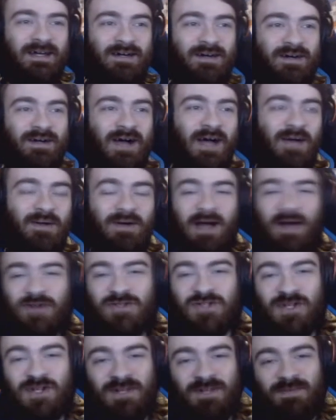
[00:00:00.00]
I, I was
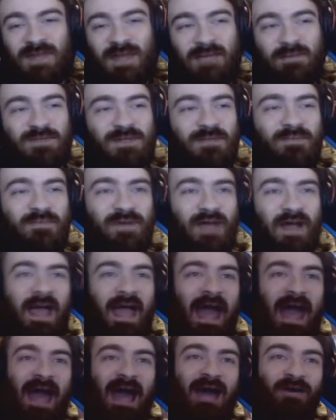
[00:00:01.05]
gonna name something I
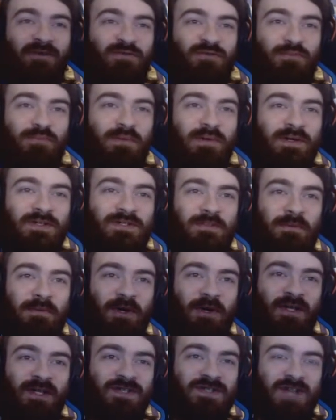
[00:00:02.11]
have, but to be
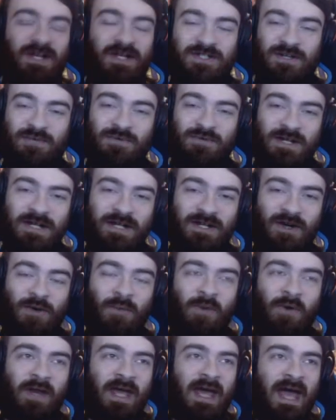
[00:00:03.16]
honest, I don't really know
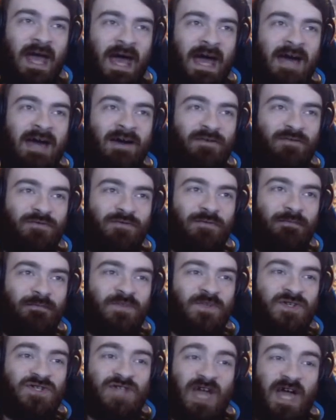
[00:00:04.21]
what I have
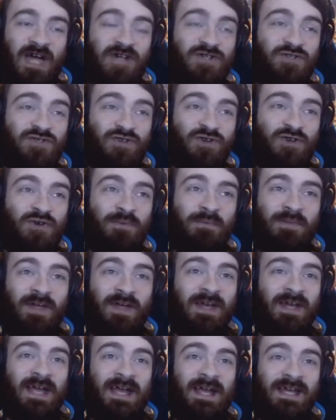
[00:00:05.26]
the Sandshrew, but
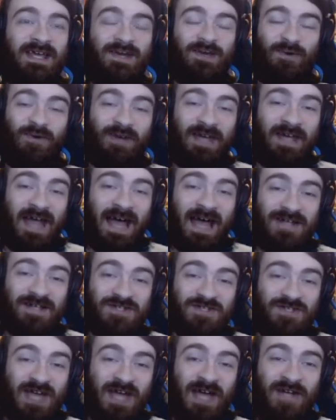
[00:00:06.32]
then again, he already has
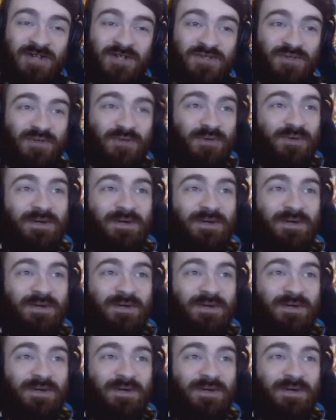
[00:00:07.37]
a Sandshrew.